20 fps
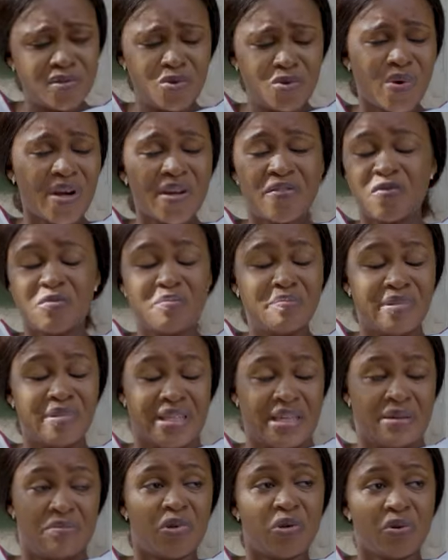Do I even
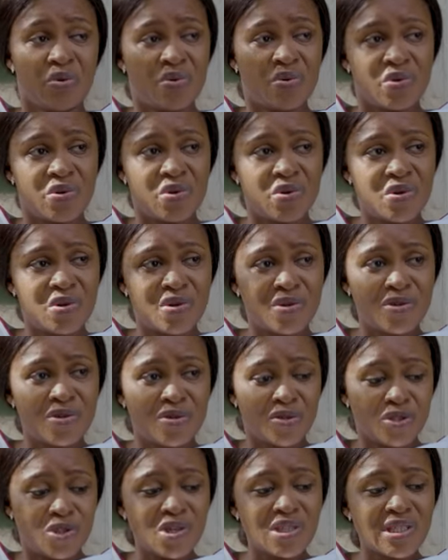blame you?
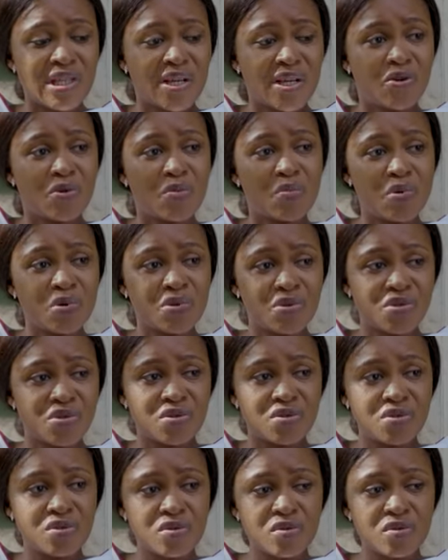You're just like your boss.